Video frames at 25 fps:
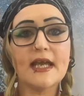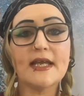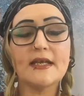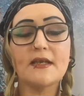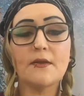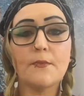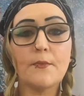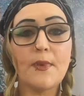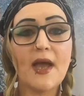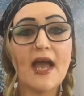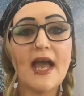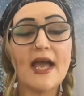
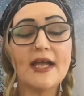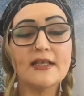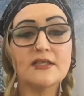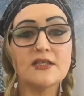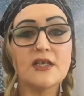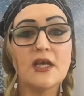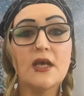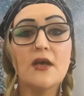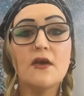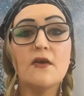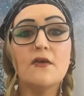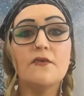and a
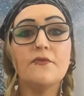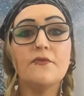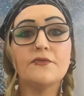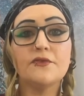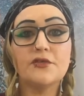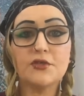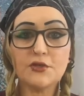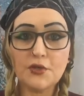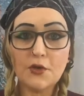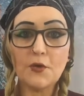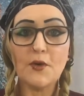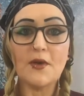badge
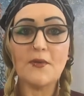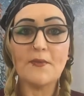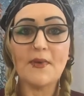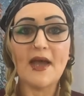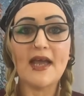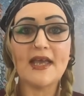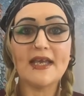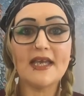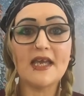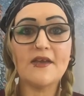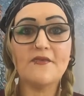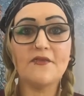to go in
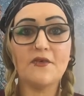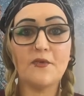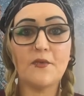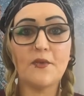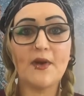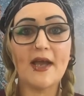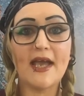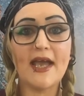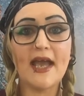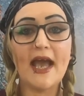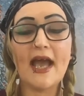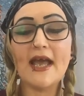my
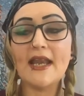giveaway.